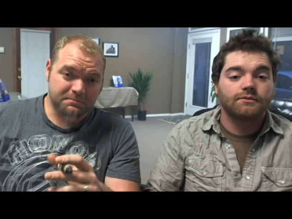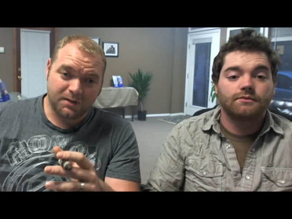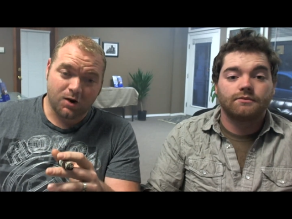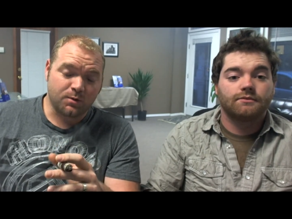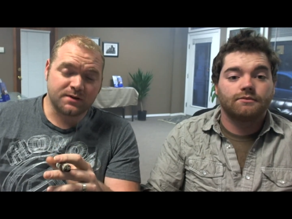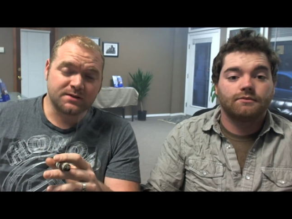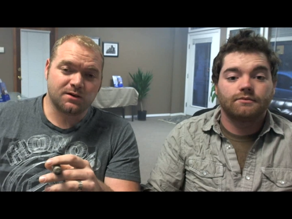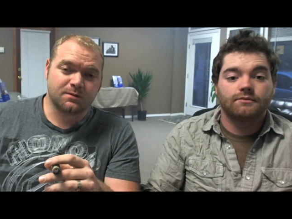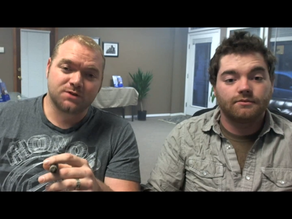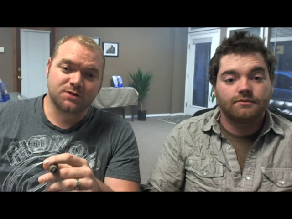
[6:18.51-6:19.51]
Speaker 1: always,
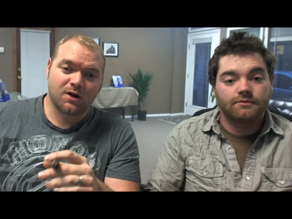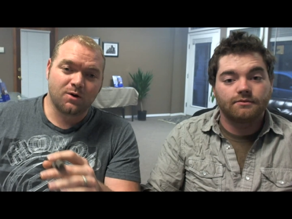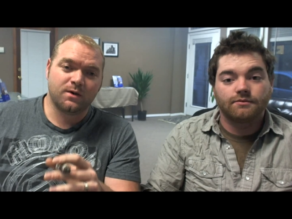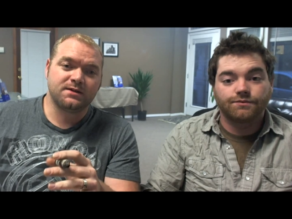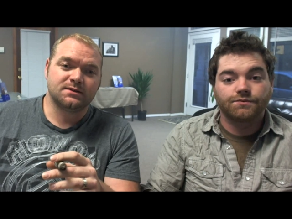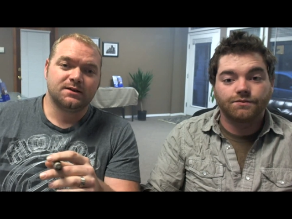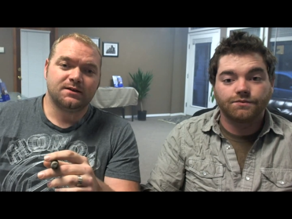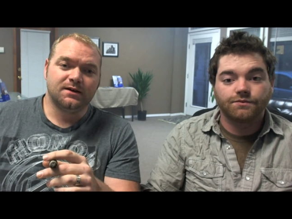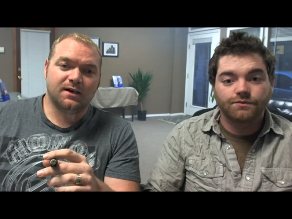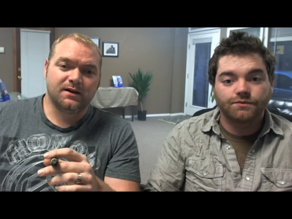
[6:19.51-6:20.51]
almost always,
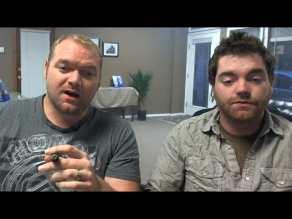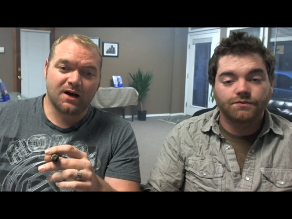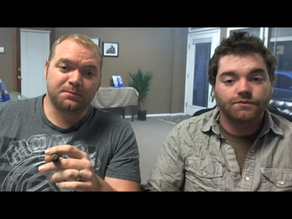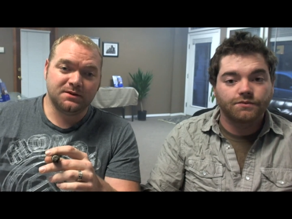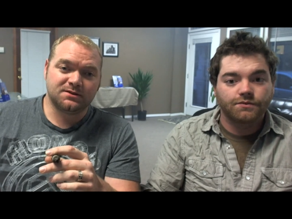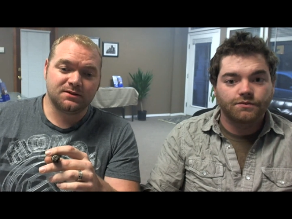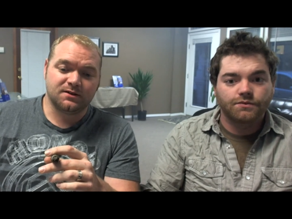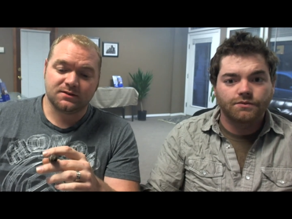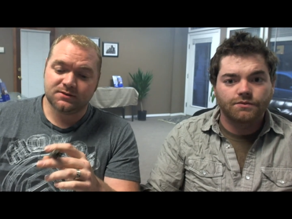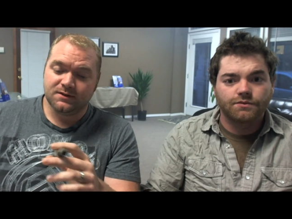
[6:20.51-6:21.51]
uh, top-end
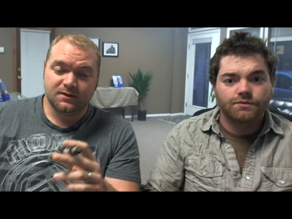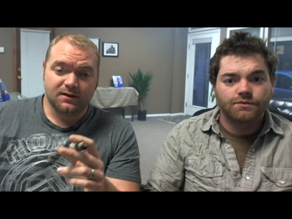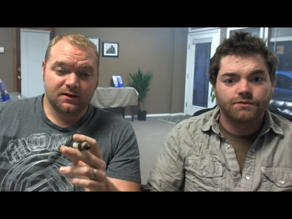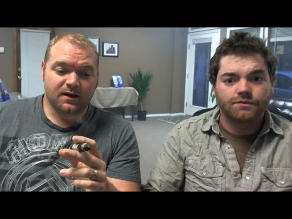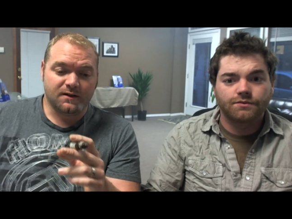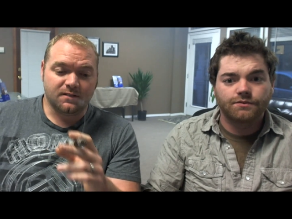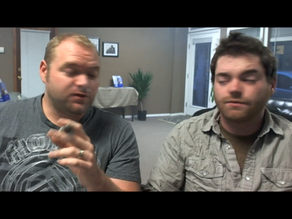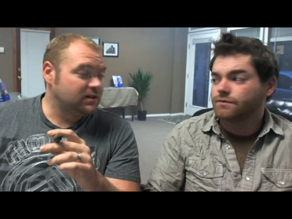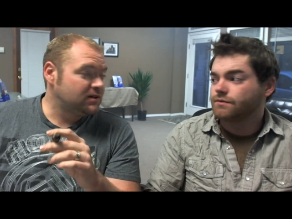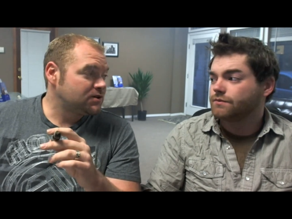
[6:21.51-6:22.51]
cigars. Uh, the
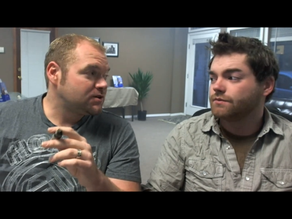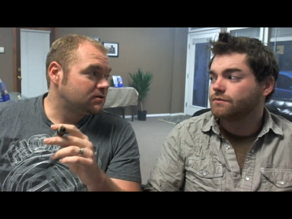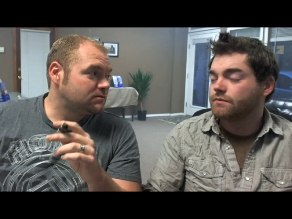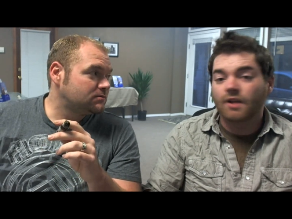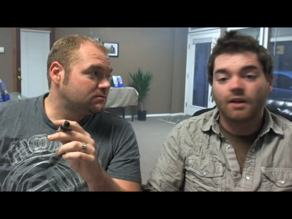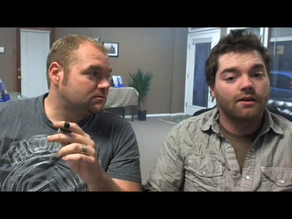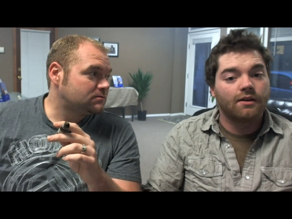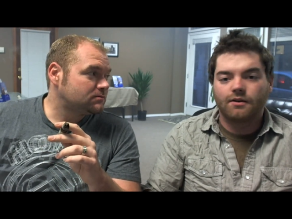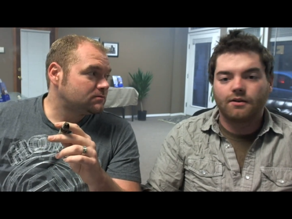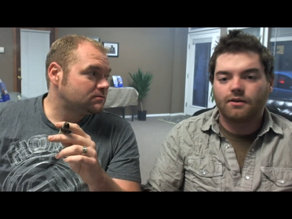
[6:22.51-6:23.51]
finish?
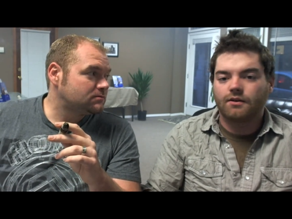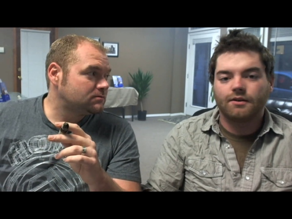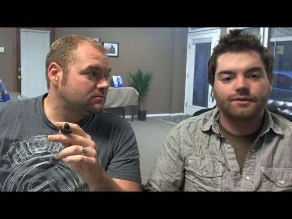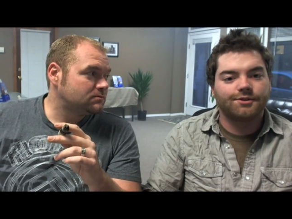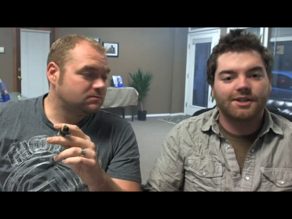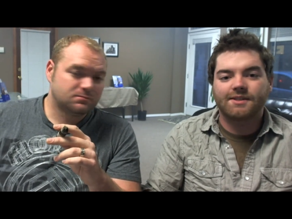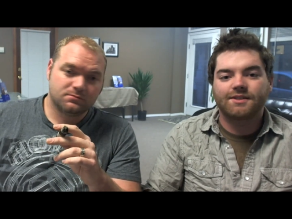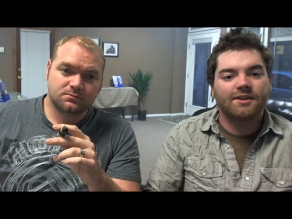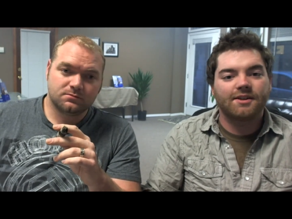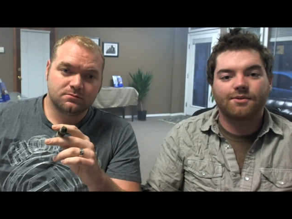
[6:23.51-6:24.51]
Just as
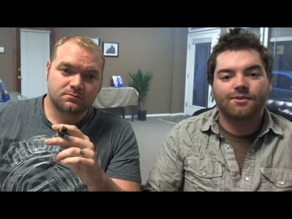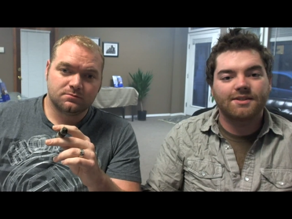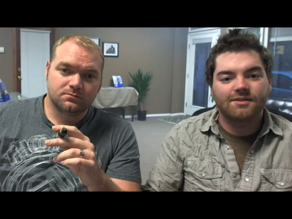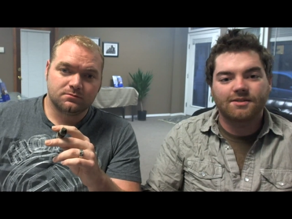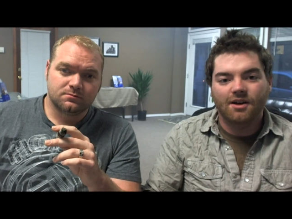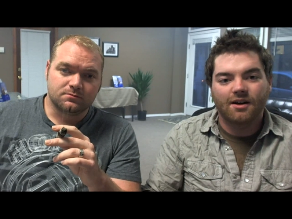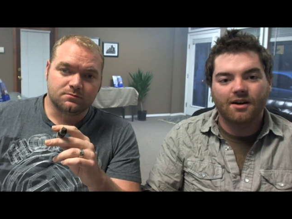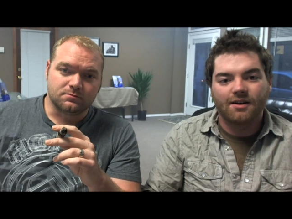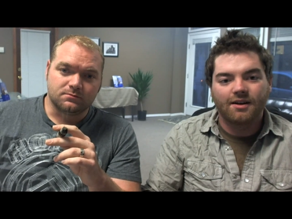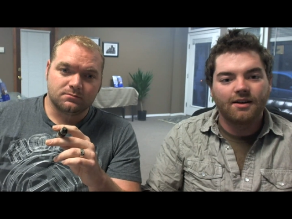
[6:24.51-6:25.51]
Speaker 2: good as the rest of the cigar.
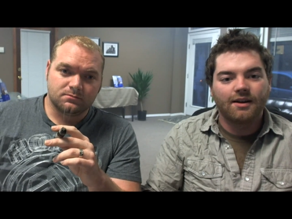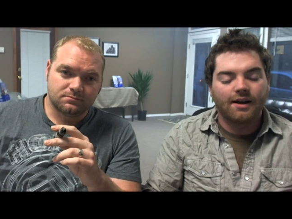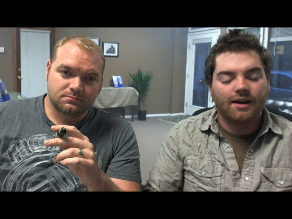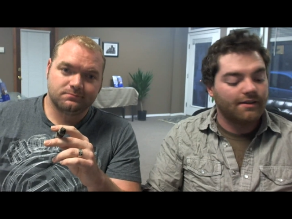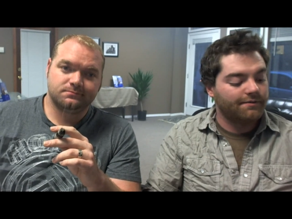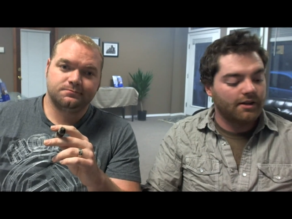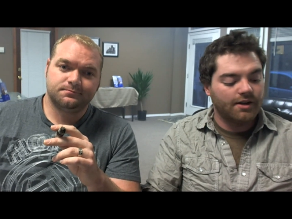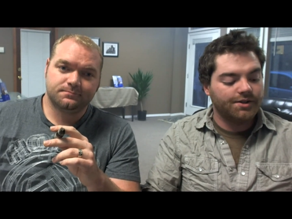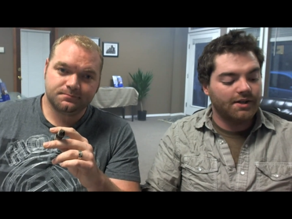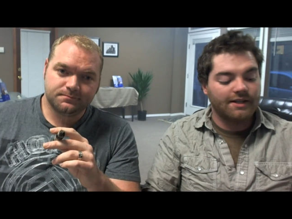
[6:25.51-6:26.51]
Uh, the
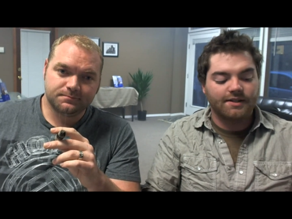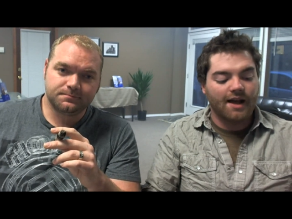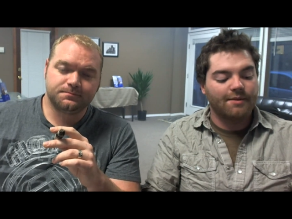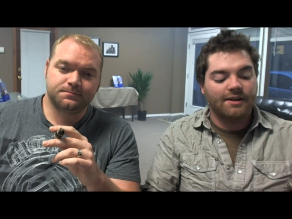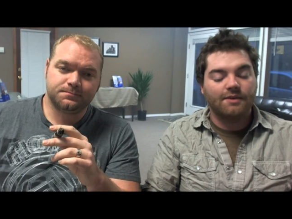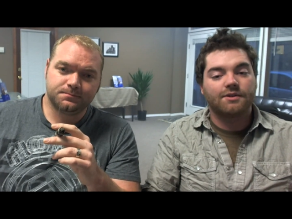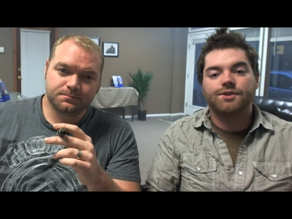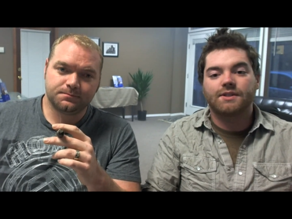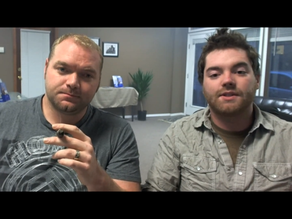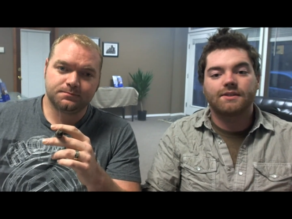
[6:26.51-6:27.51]
finish, it's I mean, it was
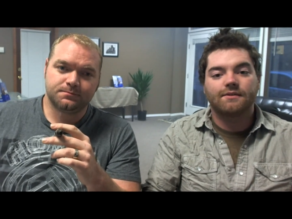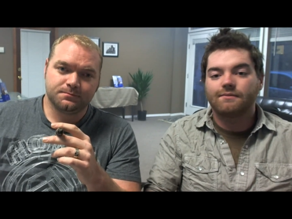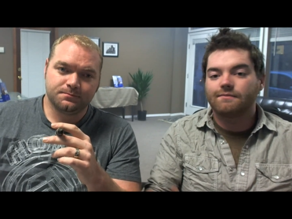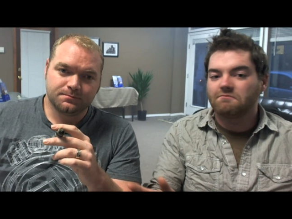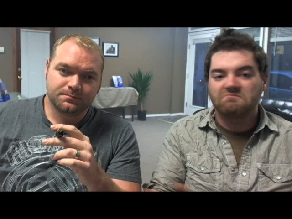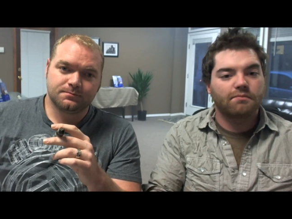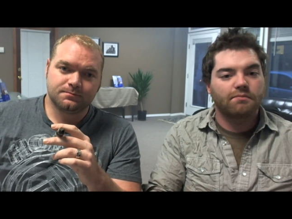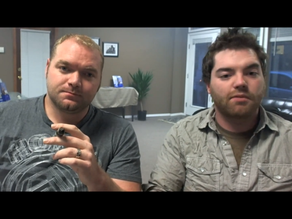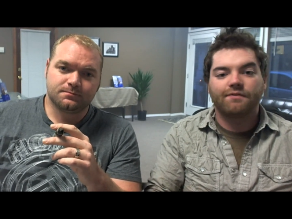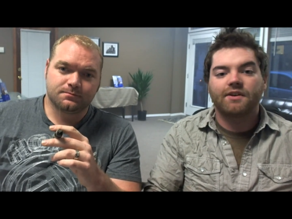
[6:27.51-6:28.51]
just
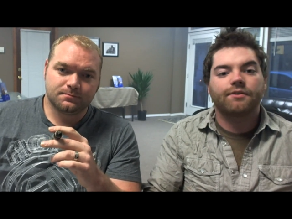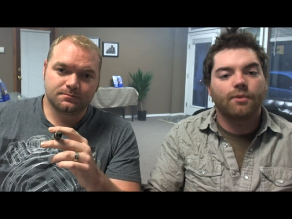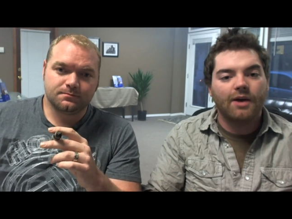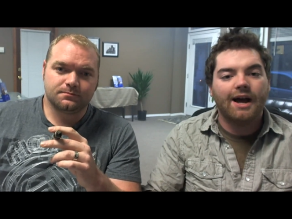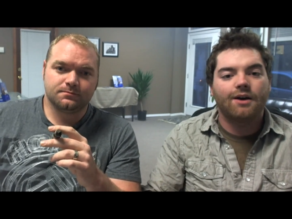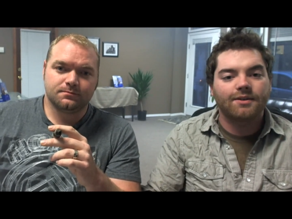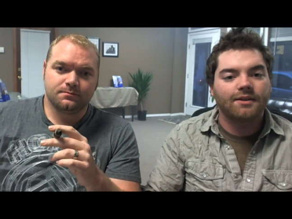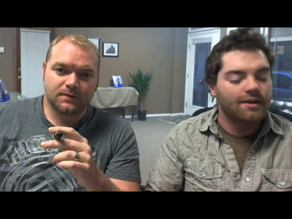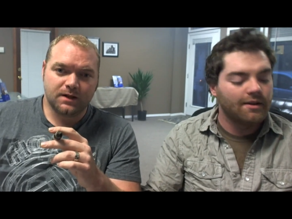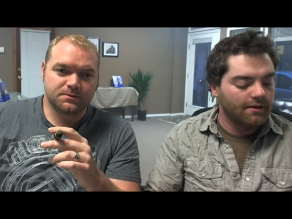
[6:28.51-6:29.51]
perfect throughout.
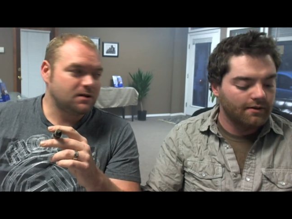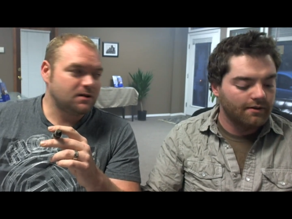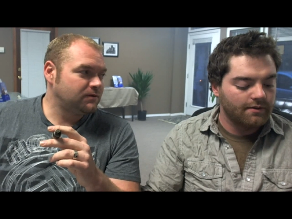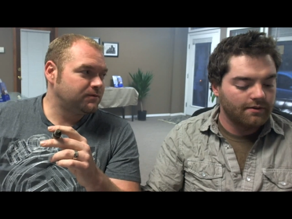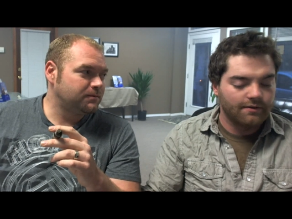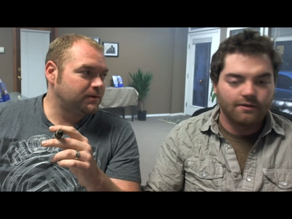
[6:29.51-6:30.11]
Yep, solid from